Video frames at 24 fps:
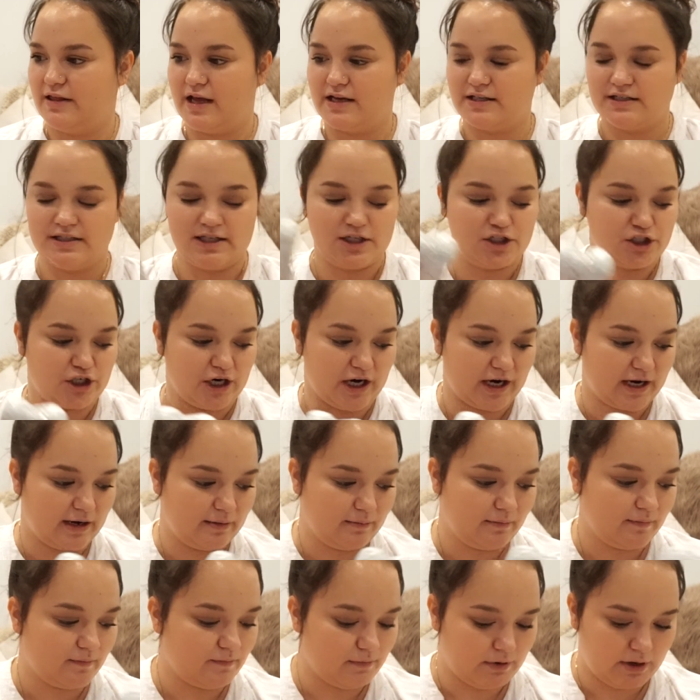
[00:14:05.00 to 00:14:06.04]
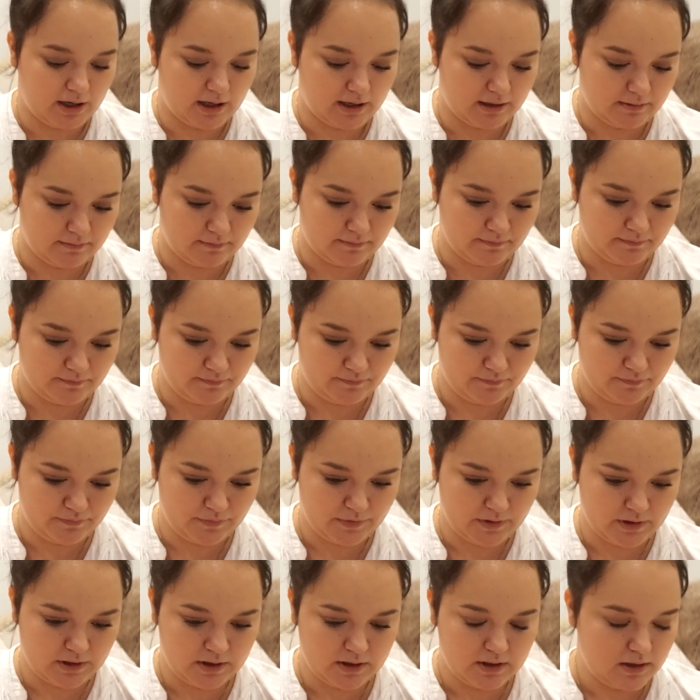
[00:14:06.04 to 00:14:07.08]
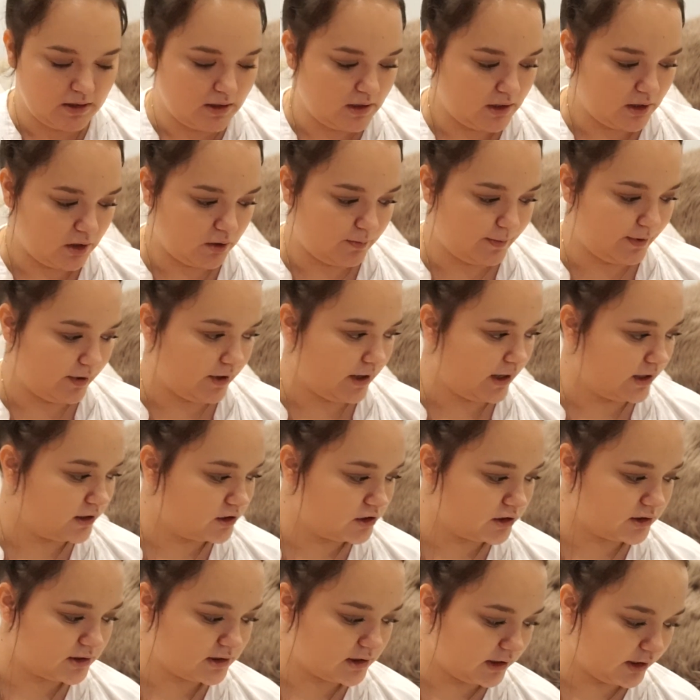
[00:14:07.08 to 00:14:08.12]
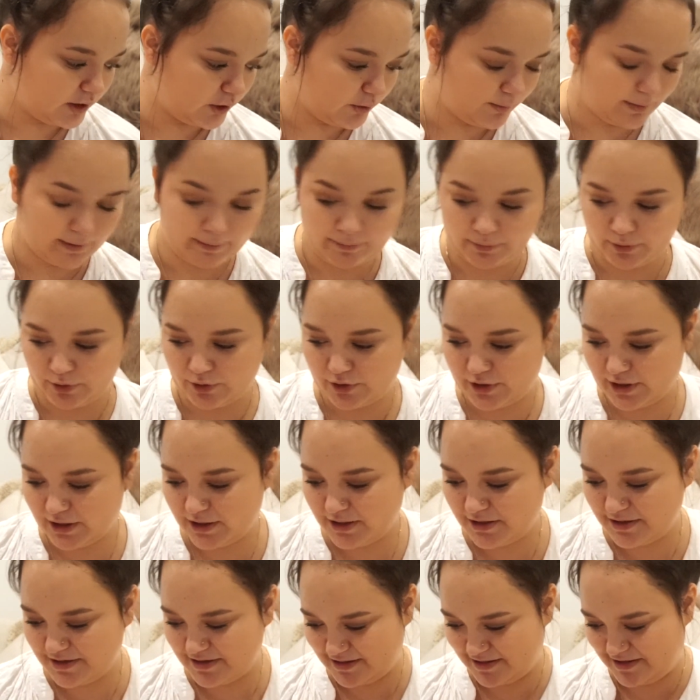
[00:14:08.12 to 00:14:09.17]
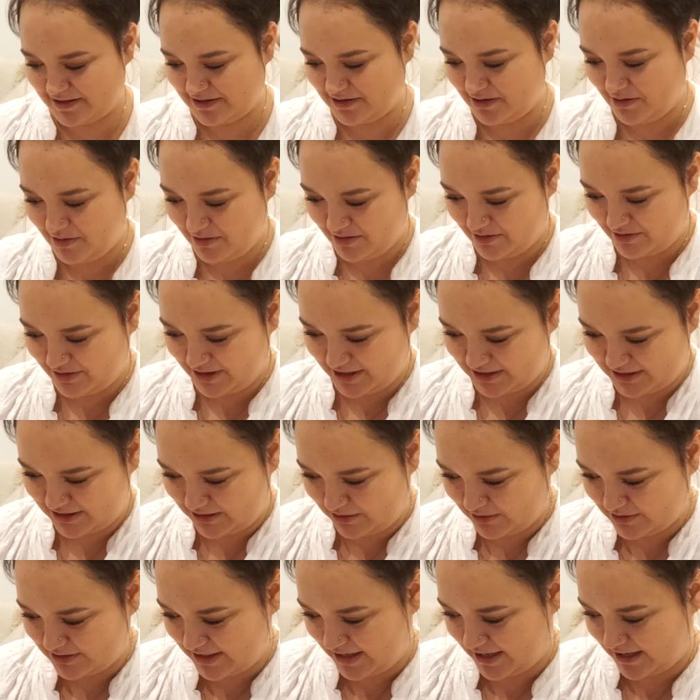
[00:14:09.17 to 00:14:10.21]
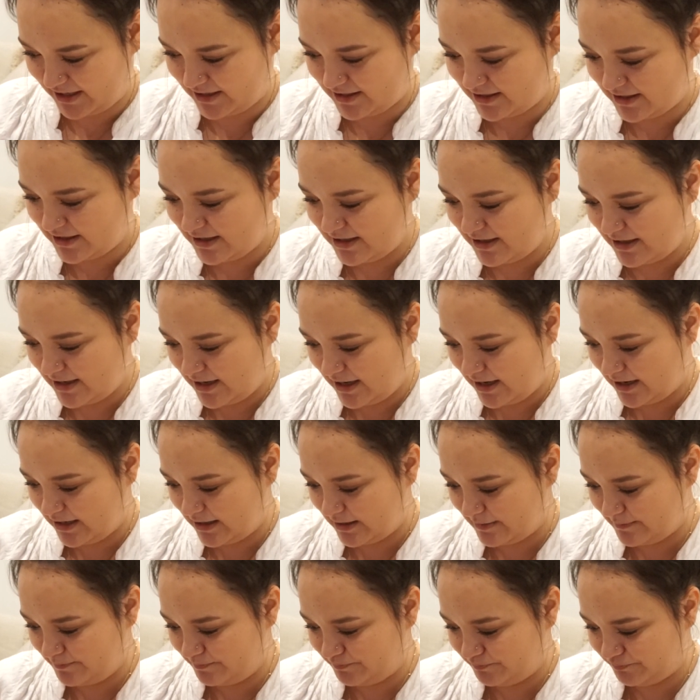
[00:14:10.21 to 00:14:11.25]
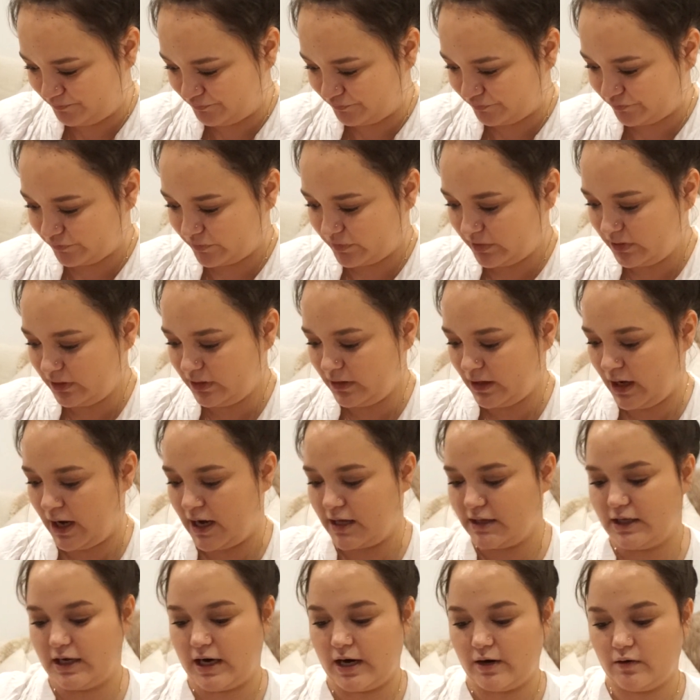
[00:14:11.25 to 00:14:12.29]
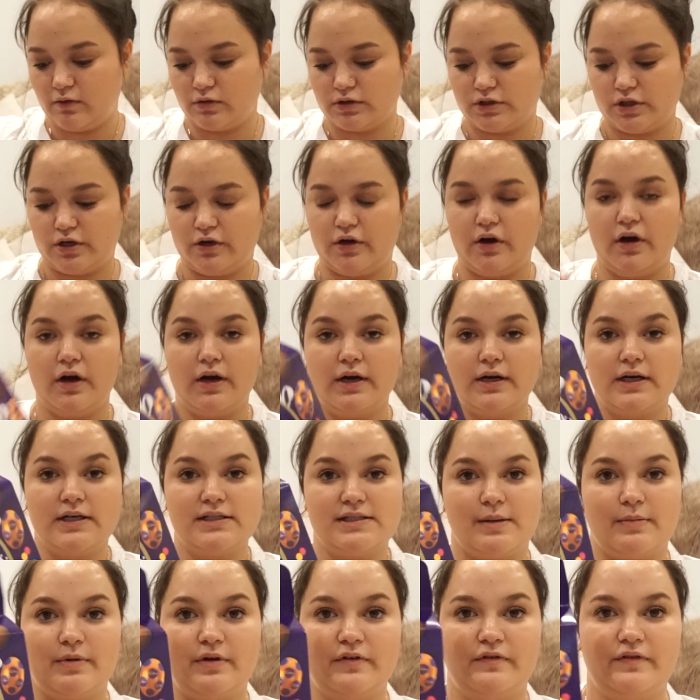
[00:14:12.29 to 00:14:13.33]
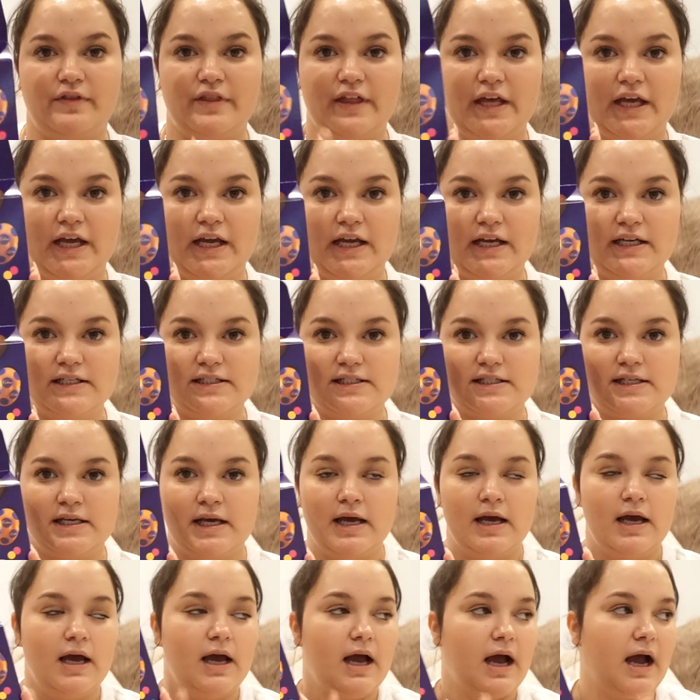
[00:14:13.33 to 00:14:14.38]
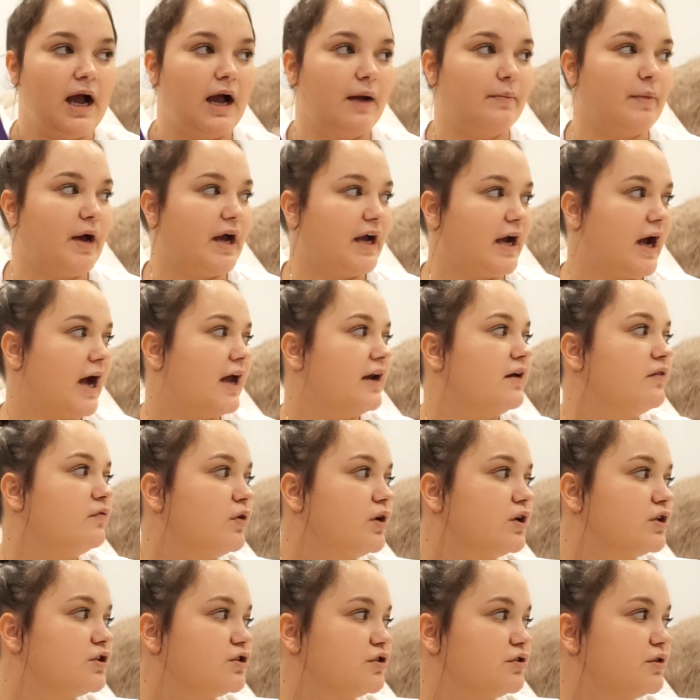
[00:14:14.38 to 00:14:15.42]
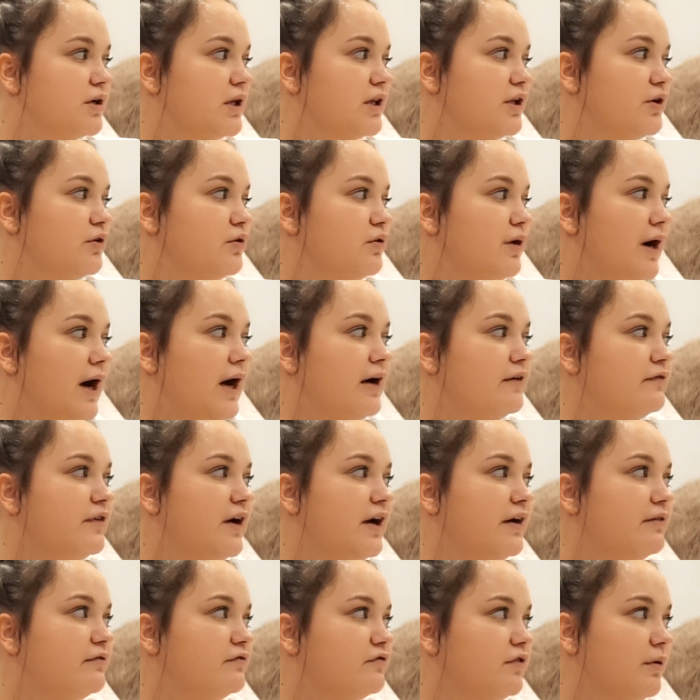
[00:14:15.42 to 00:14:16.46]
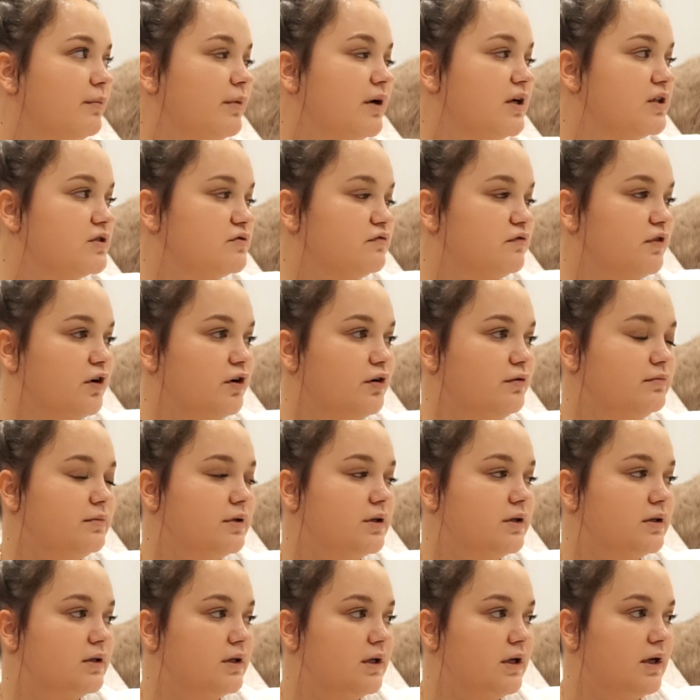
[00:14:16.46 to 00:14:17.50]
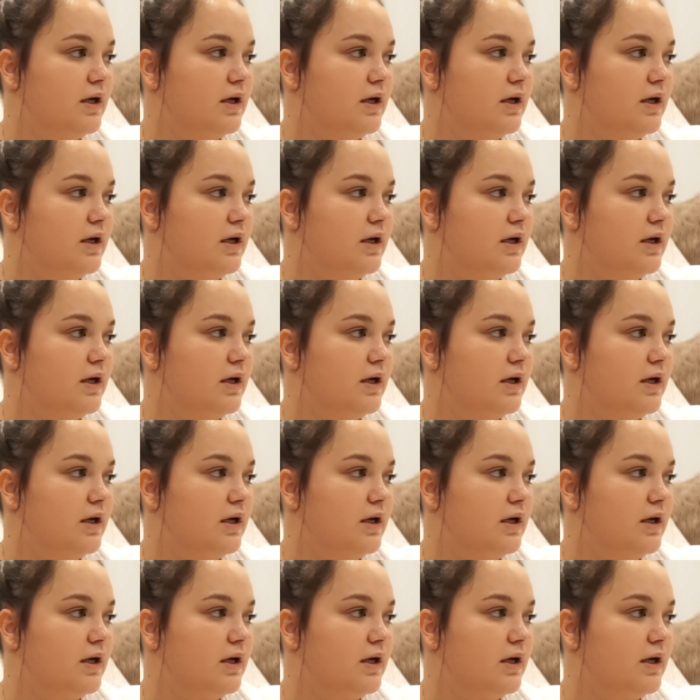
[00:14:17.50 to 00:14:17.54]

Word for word: That's a shame. Um, it'll be alright, it's just a little bit broken. Oh, that's so sad. Um, and then I also got some of these um, I kind of want to do a little hunt for him from his room